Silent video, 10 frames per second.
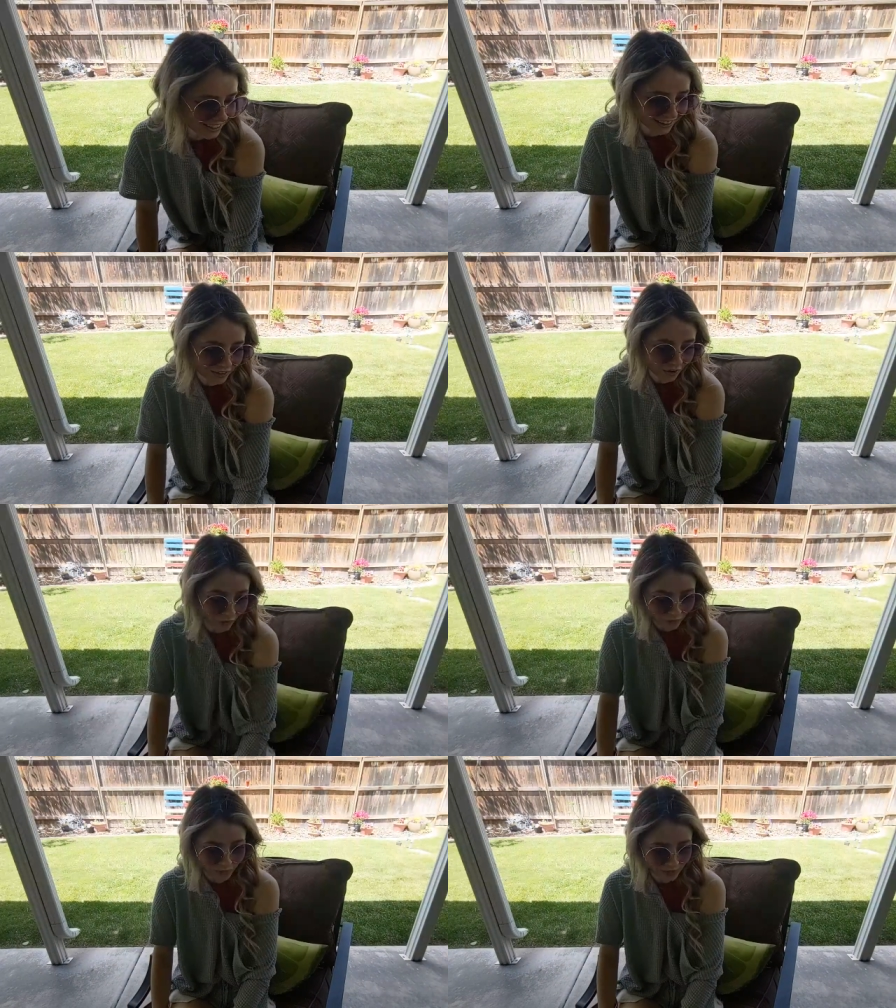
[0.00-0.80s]

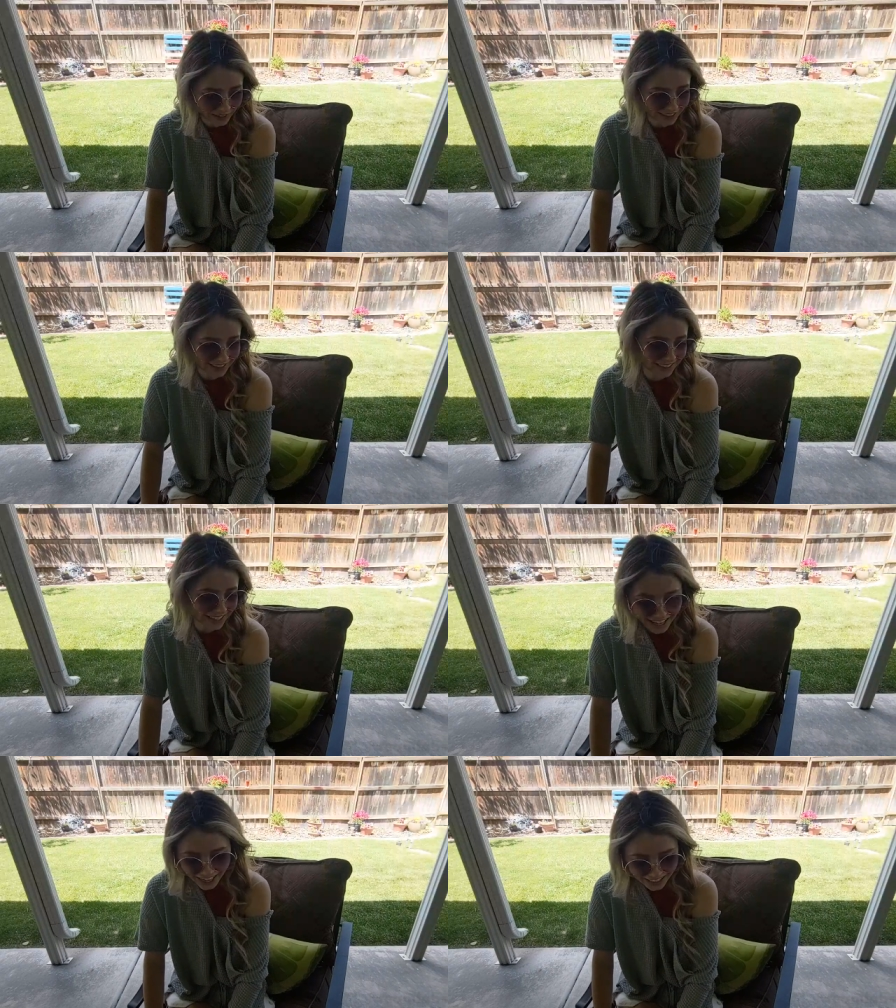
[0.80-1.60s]
No.
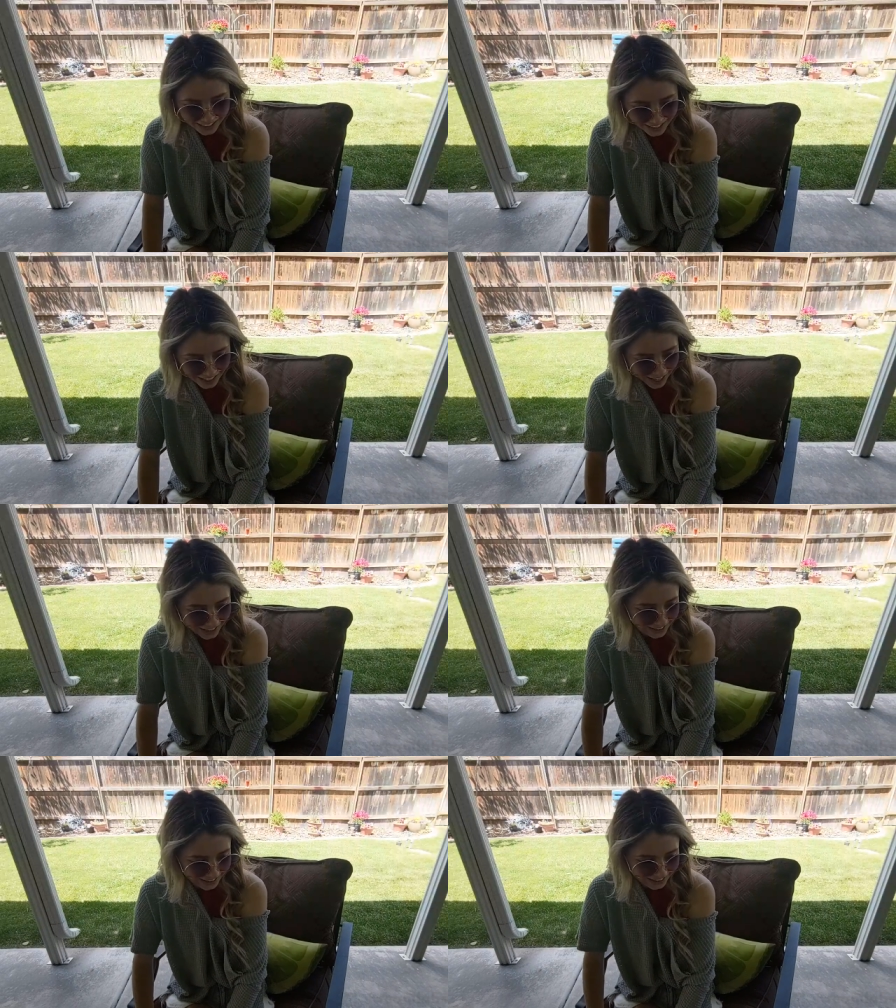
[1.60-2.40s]
Hi, Kit
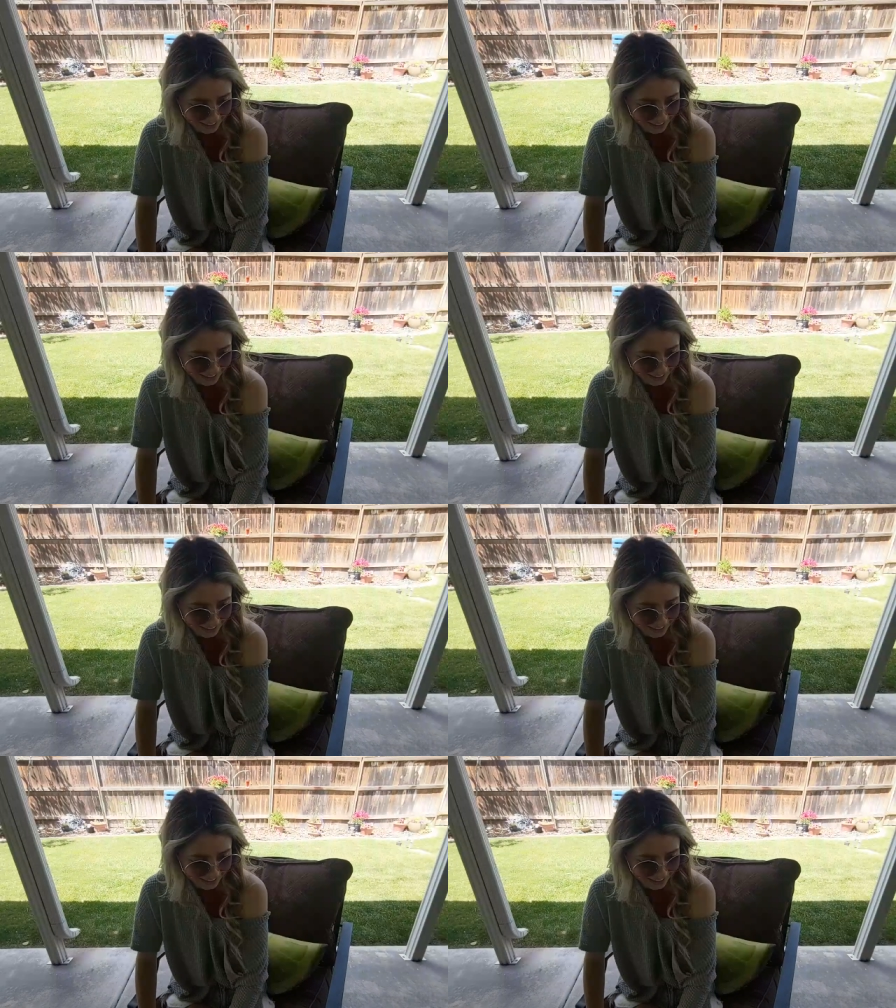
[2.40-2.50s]
Kat.